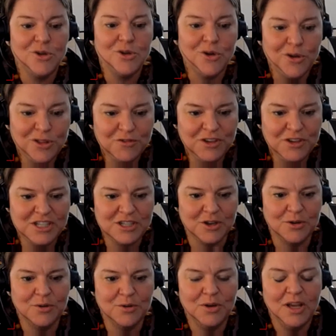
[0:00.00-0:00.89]
saw the
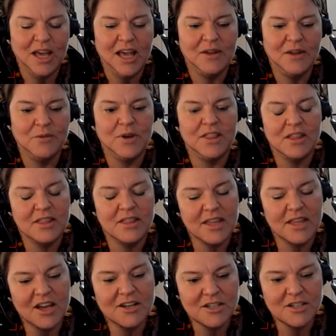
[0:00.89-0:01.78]
video, and whether
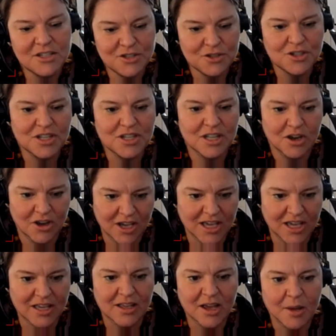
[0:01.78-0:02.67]
they understood,
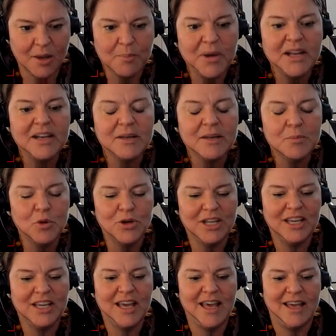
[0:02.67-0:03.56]
okay, Monday
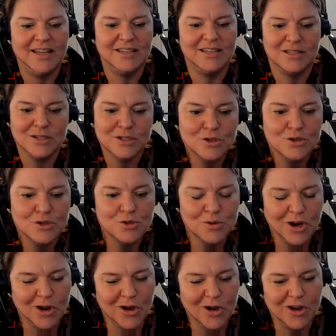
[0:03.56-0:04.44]
morning at
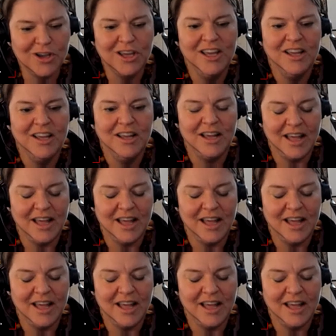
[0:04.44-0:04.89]
2 o'clock,